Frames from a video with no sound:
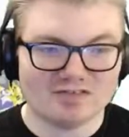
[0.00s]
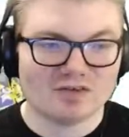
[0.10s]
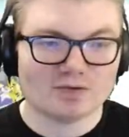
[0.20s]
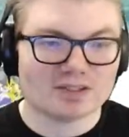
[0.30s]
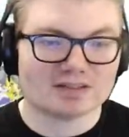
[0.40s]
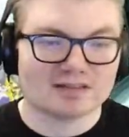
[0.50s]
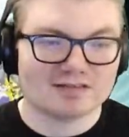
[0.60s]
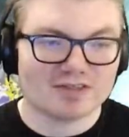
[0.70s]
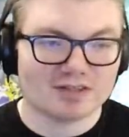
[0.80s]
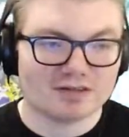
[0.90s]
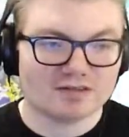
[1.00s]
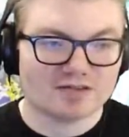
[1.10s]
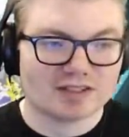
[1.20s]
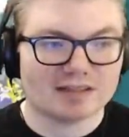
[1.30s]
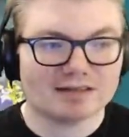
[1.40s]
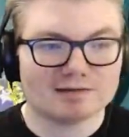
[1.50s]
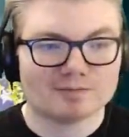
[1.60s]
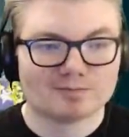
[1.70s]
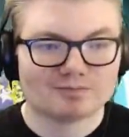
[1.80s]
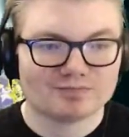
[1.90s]
I've always loved the art
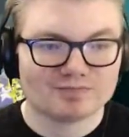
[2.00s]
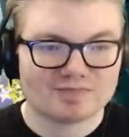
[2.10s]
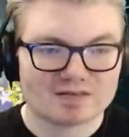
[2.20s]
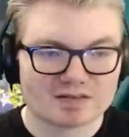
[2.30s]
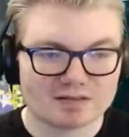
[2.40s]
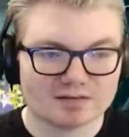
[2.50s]
style. So,